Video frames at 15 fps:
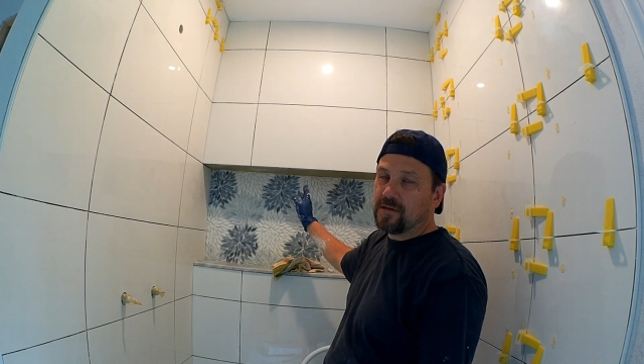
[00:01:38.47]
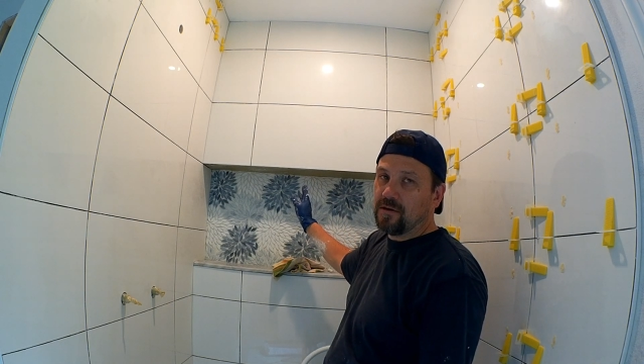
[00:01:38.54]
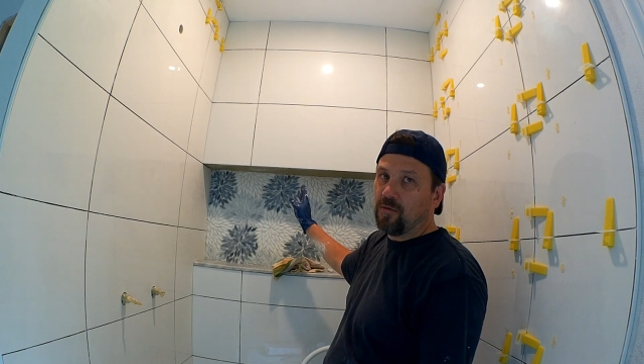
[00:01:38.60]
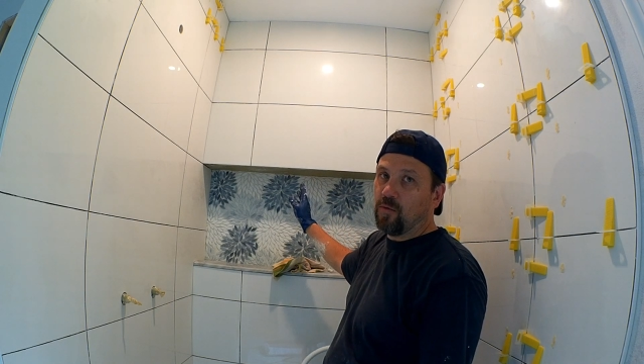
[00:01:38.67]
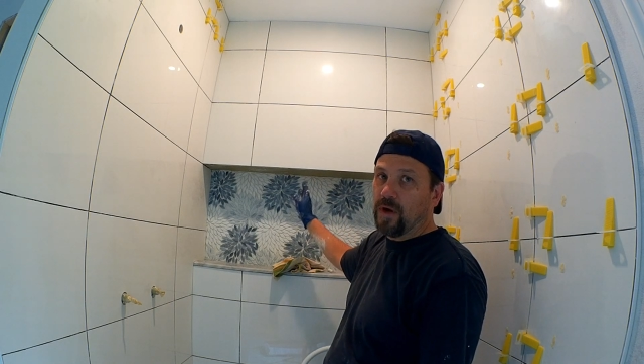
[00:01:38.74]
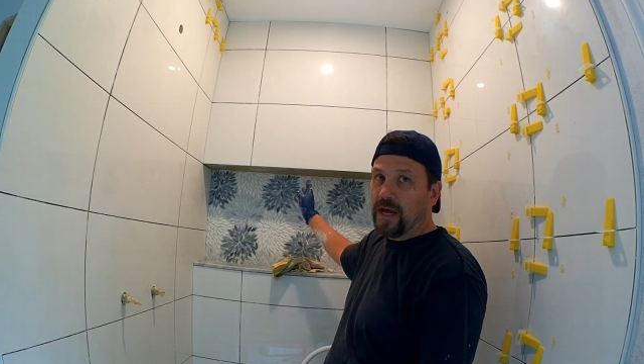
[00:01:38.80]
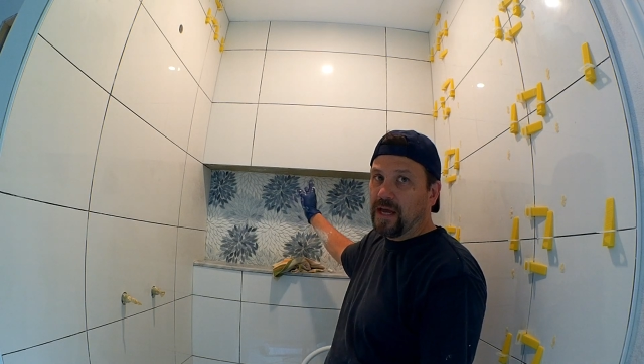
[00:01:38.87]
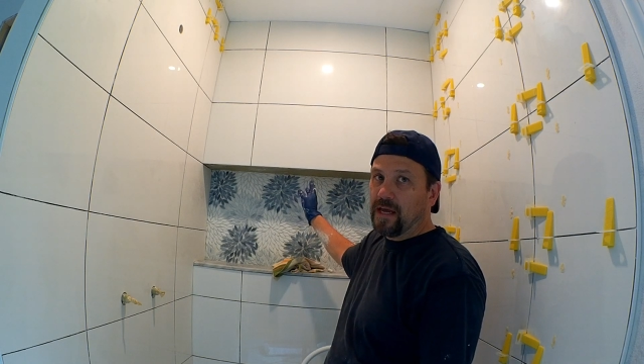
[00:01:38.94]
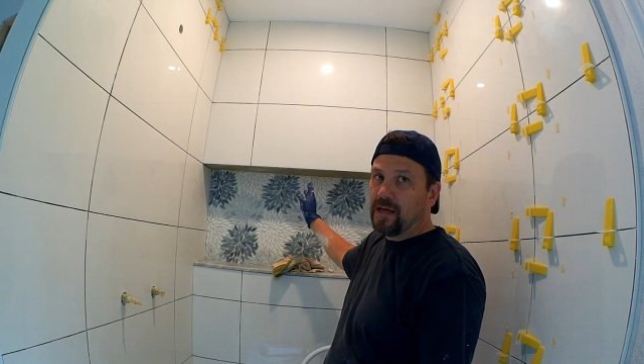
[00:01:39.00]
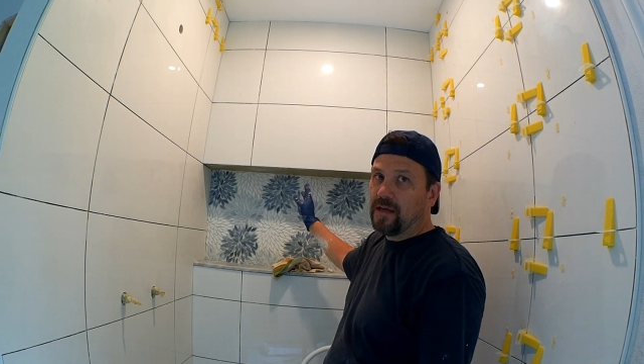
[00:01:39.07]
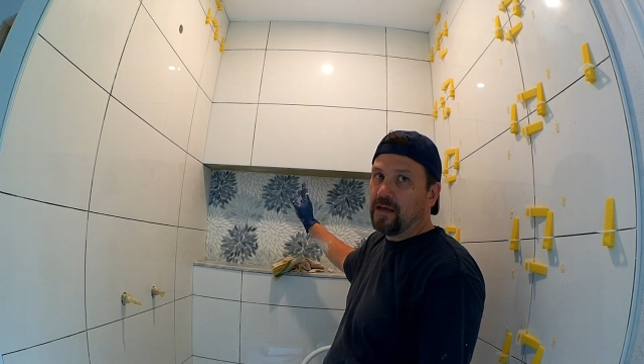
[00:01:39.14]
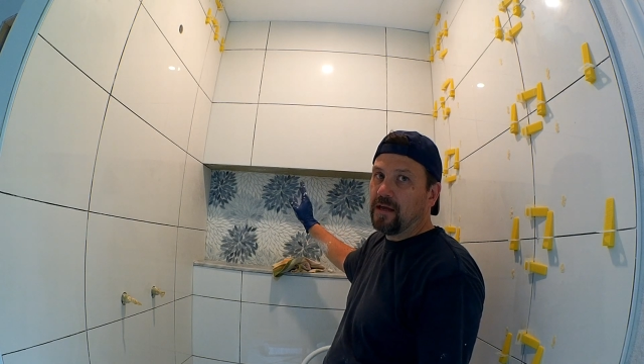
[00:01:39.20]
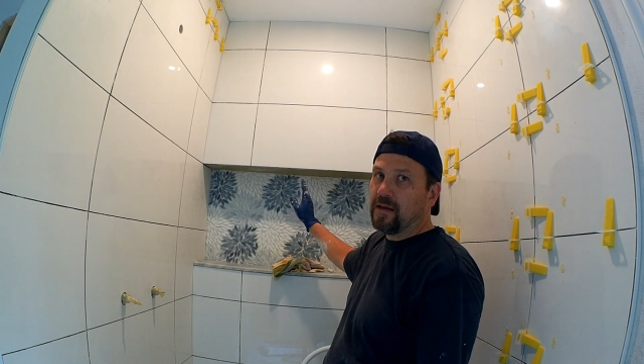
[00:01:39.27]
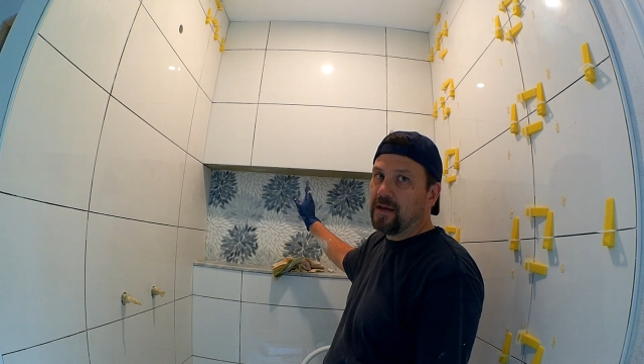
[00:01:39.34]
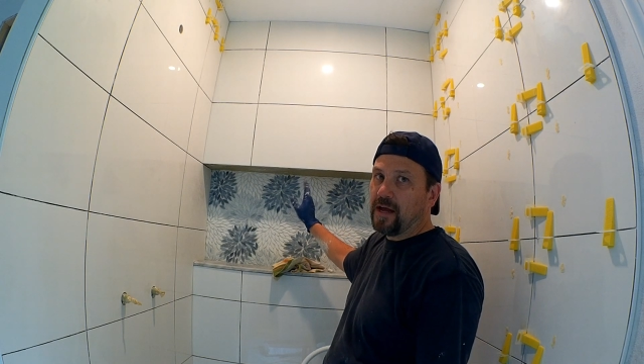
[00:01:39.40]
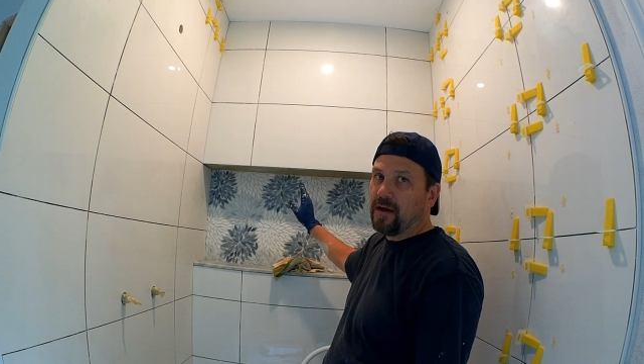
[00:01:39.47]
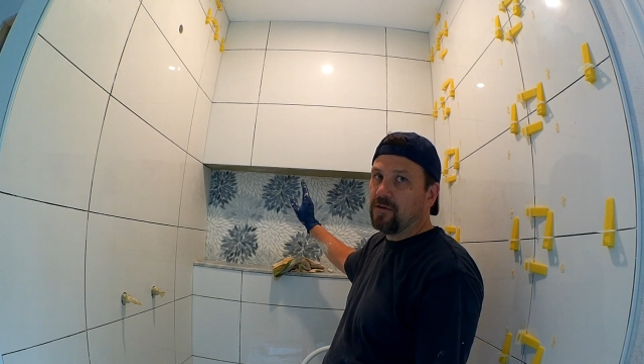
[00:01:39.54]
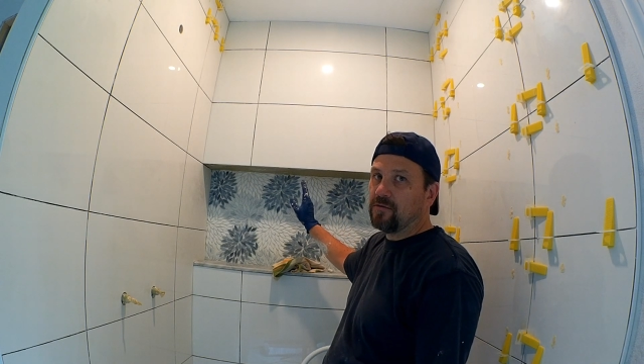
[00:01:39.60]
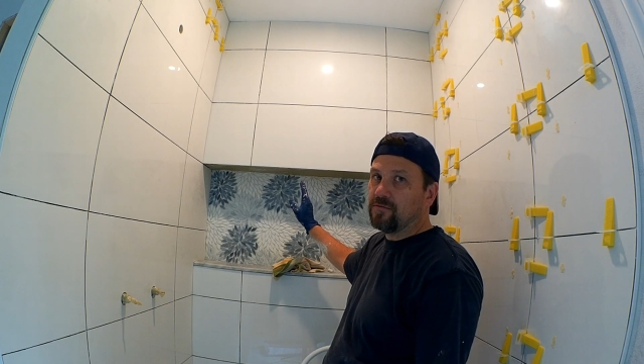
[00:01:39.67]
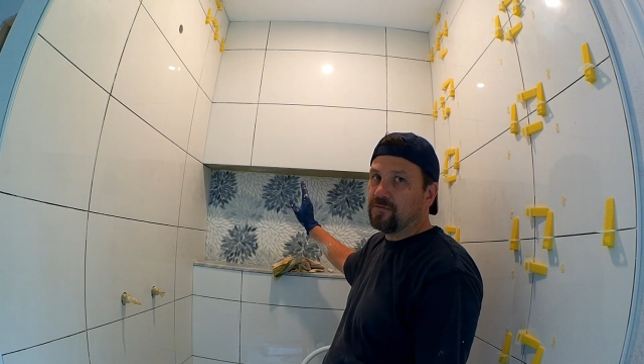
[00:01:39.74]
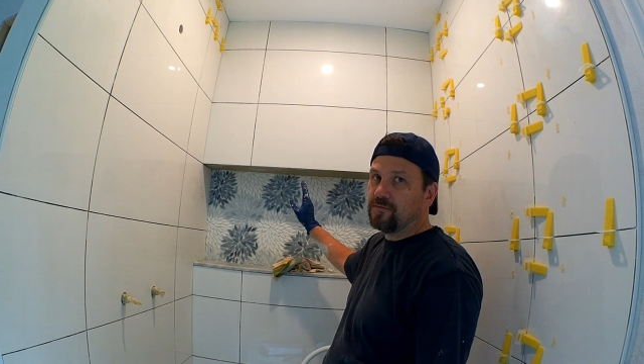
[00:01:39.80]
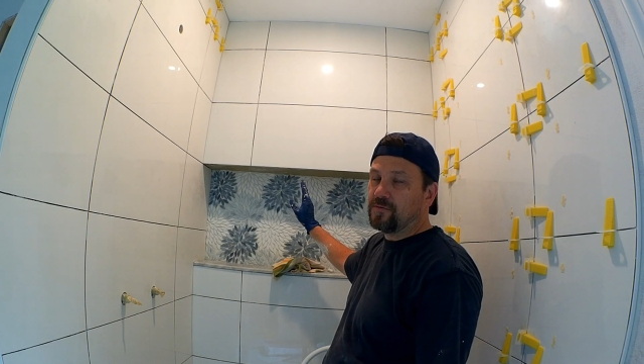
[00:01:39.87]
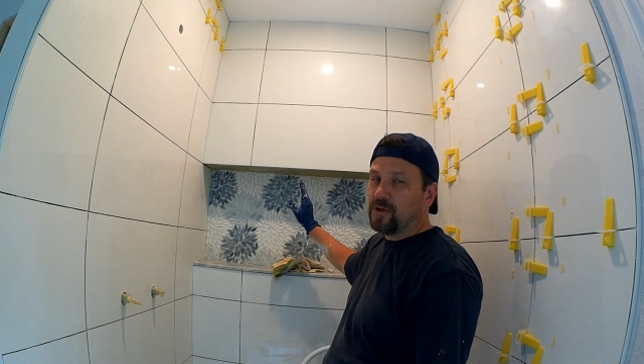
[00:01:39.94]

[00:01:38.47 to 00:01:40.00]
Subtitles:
away and out of